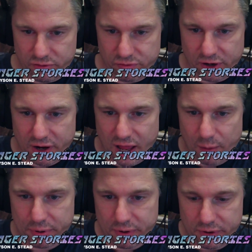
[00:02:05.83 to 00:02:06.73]
Veered
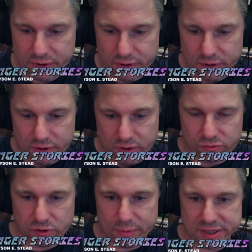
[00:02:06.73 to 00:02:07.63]
up
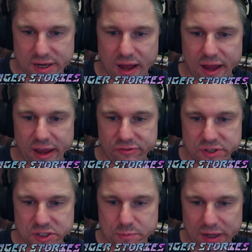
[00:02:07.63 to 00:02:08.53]
from its hive
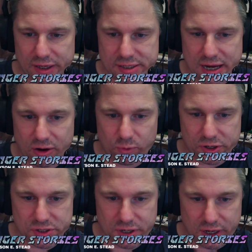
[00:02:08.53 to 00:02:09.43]
to smell us out. We're
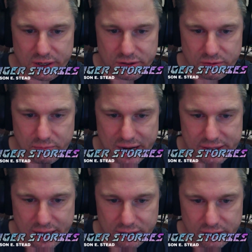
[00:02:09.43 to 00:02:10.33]
just going to
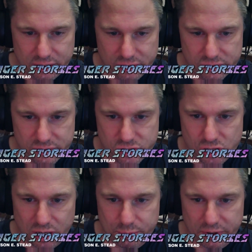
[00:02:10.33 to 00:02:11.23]
make that a little
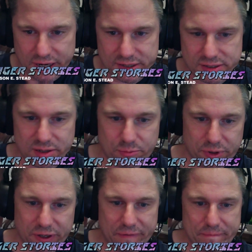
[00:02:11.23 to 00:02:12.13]
sharper and
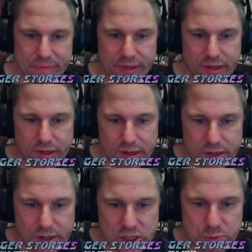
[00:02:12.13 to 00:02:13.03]
simpler.
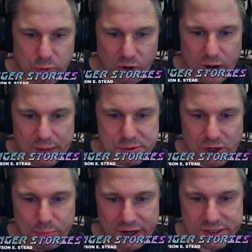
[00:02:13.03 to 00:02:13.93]
Spore wasps
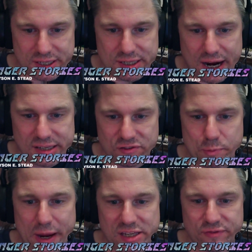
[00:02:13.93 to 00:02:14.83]
are bugs the size of
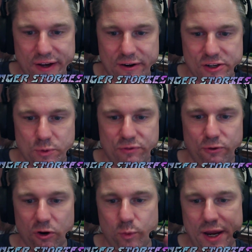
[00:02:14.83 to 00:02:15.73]
space fighters with
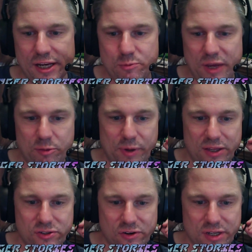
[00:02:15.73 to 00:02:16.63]
four wings, big
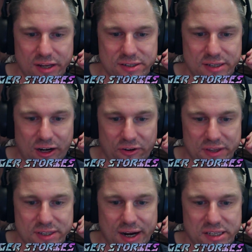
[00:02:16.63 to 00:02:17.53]
pincers, and a stinger
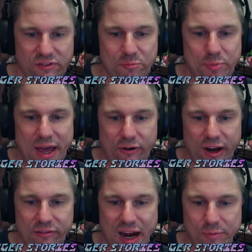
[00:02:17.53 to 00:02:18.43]
the size of a
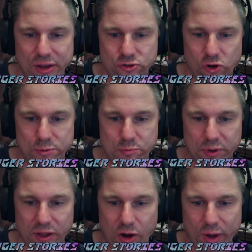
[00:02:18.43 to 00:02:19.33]
battering ram that droops
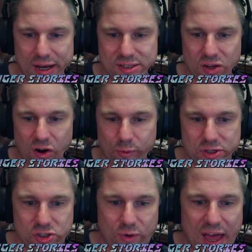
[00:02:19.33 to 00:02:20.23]
below it as though it were
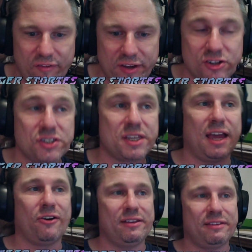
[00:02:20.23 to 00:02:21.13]
too heavy to just
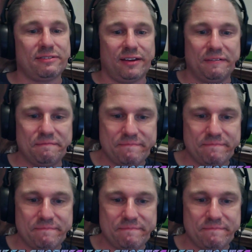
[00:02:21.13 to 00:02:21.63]
carry the thing.